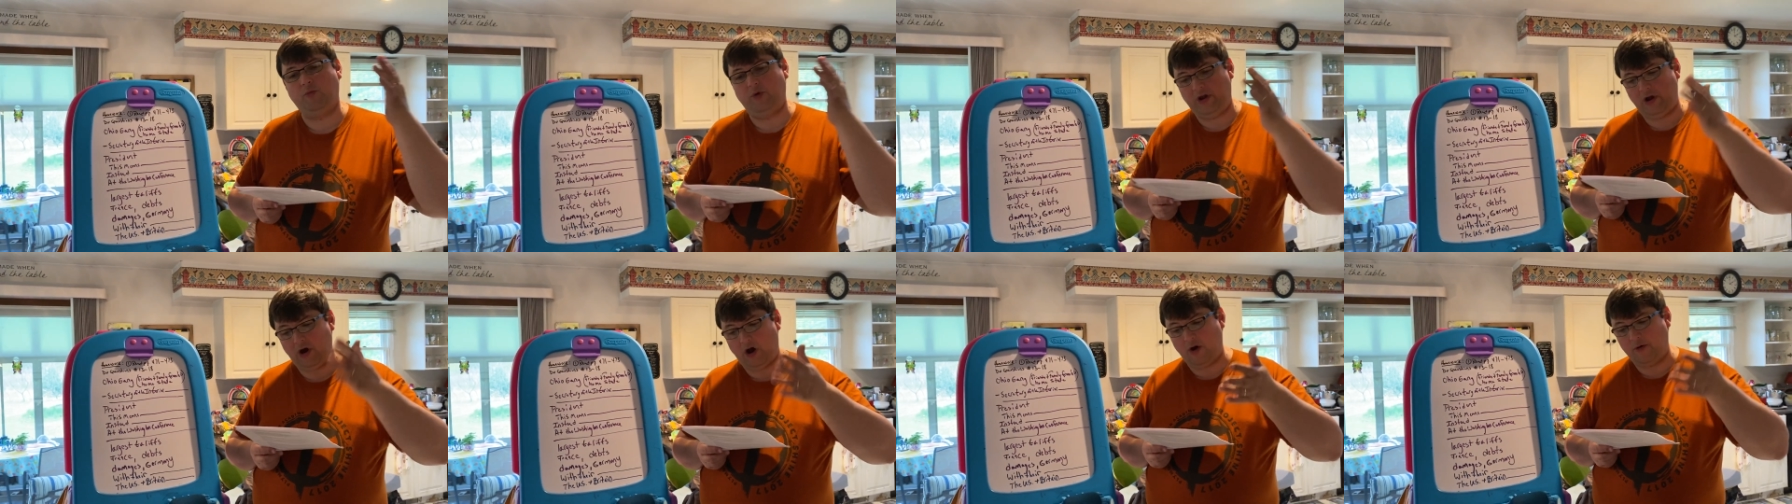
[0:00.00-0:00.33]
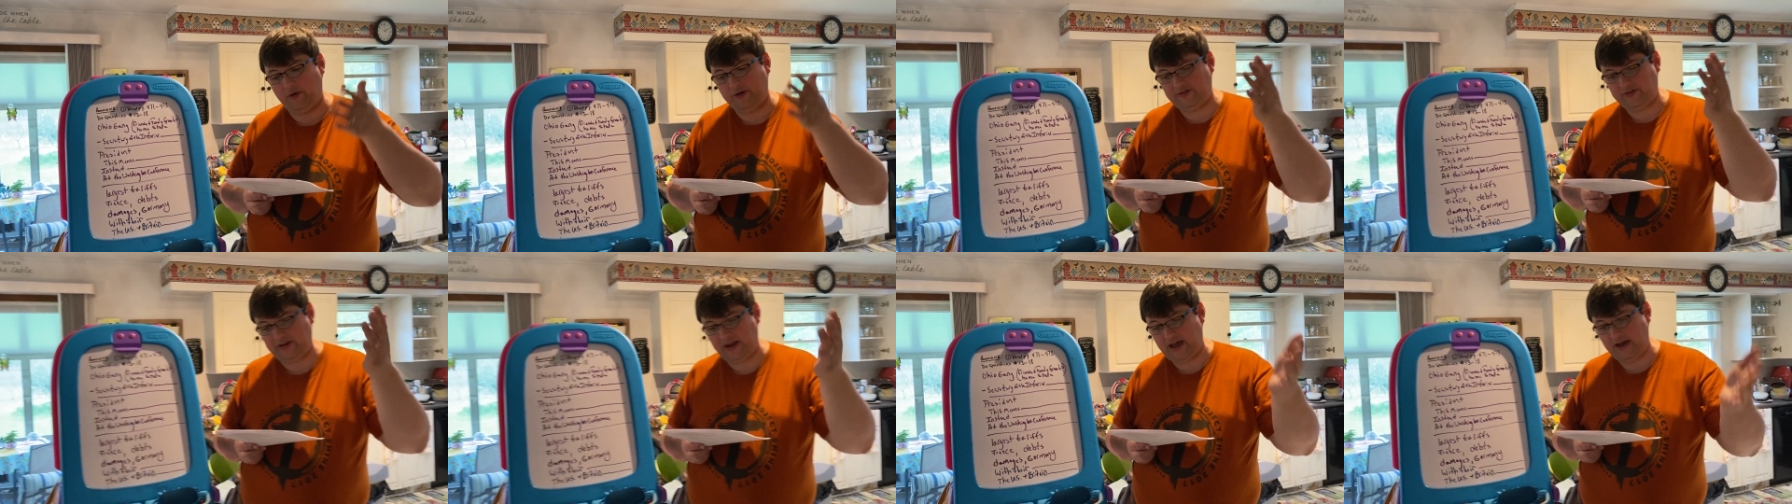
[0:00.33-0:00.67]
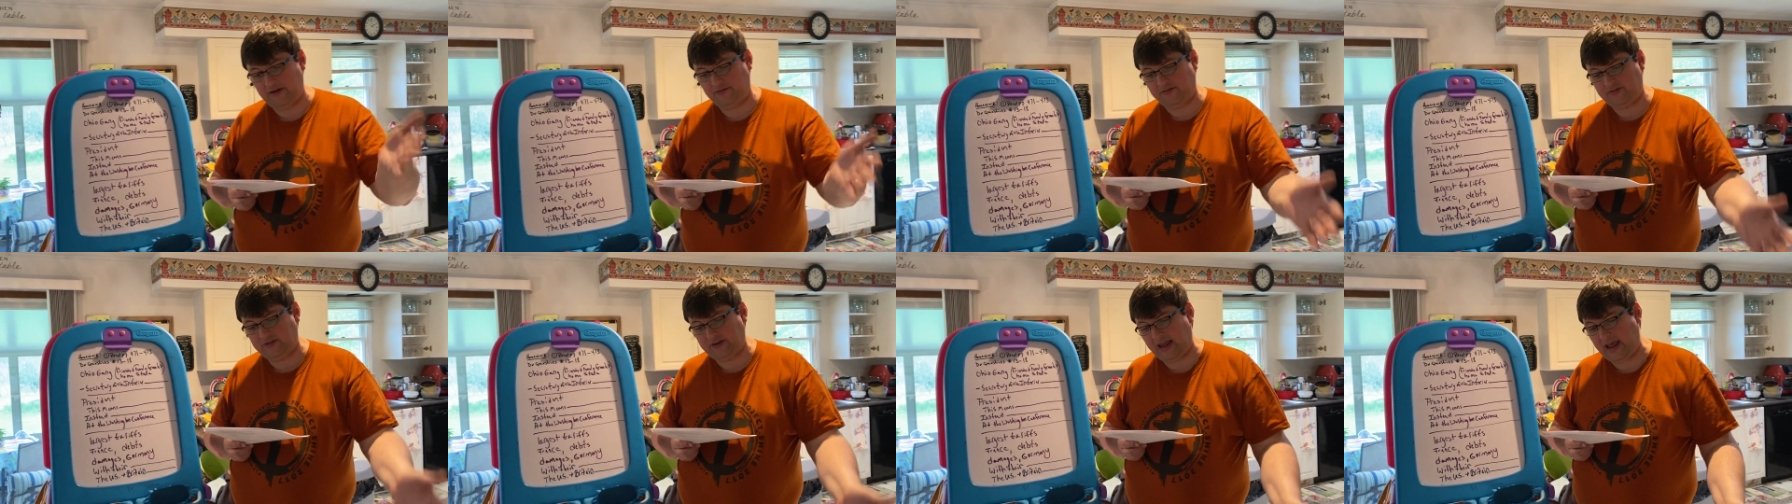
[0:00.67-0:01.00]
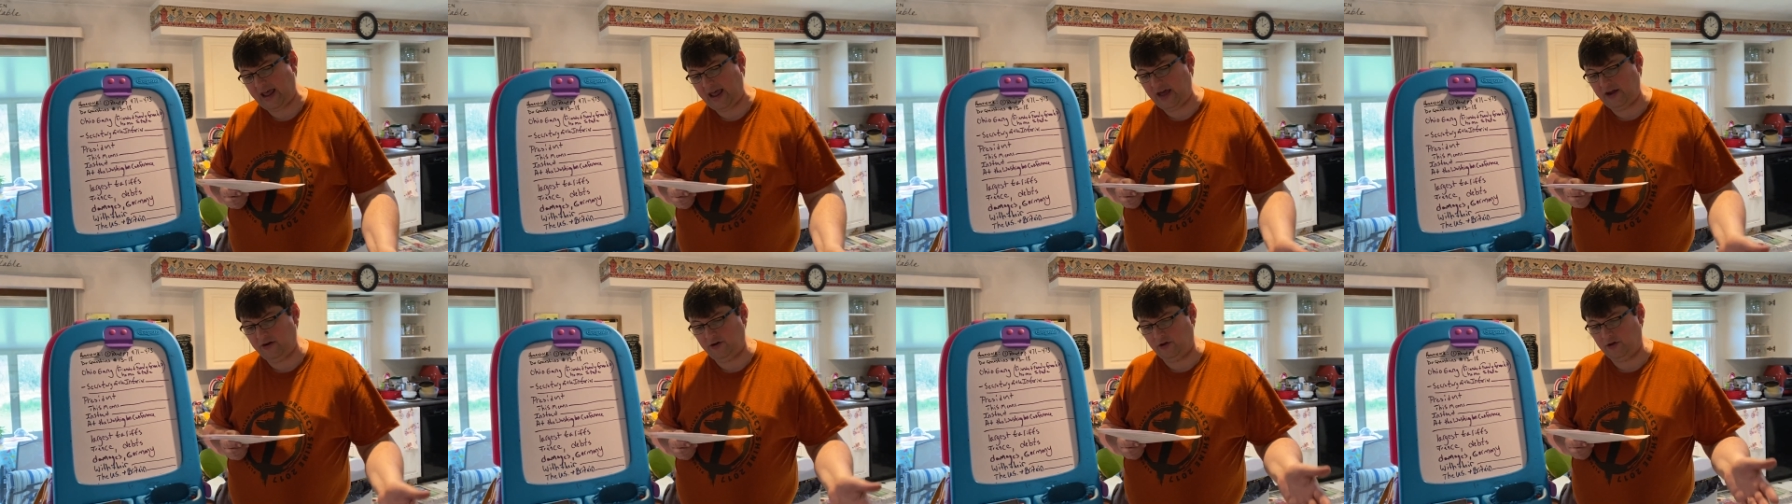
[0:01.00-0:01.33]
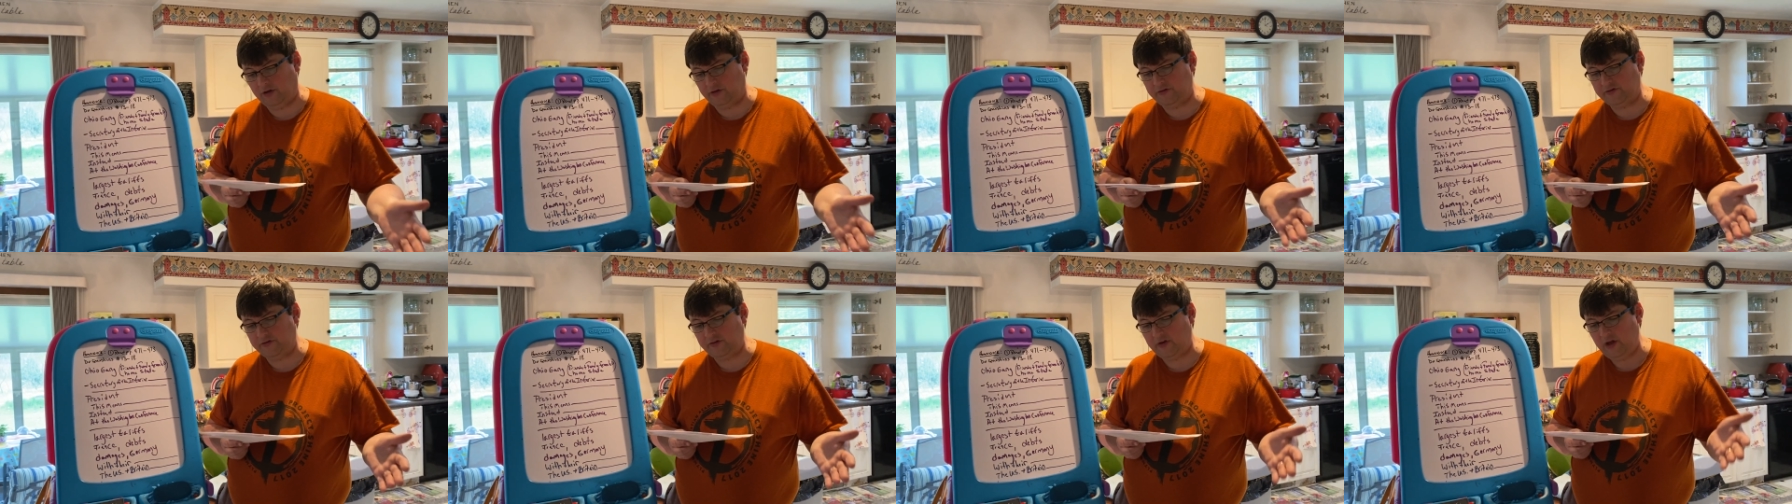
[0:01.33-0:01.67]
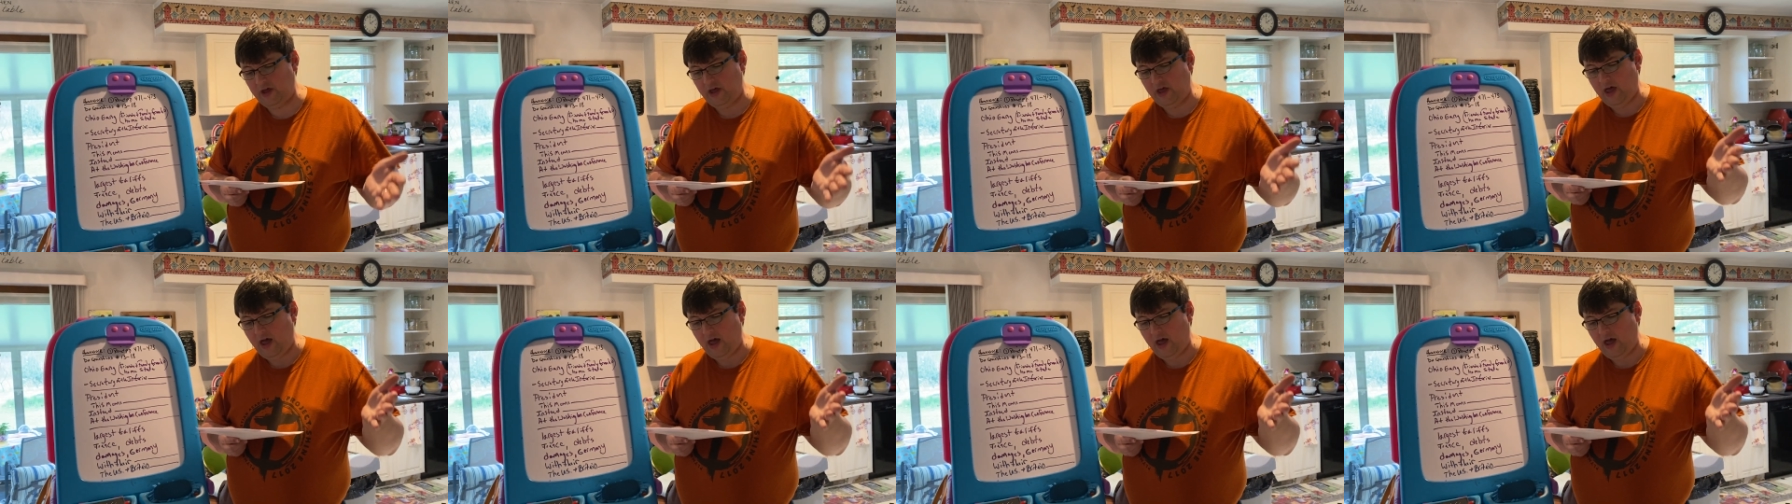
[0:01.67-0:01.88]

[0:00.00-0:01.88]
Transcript: we always have scandals.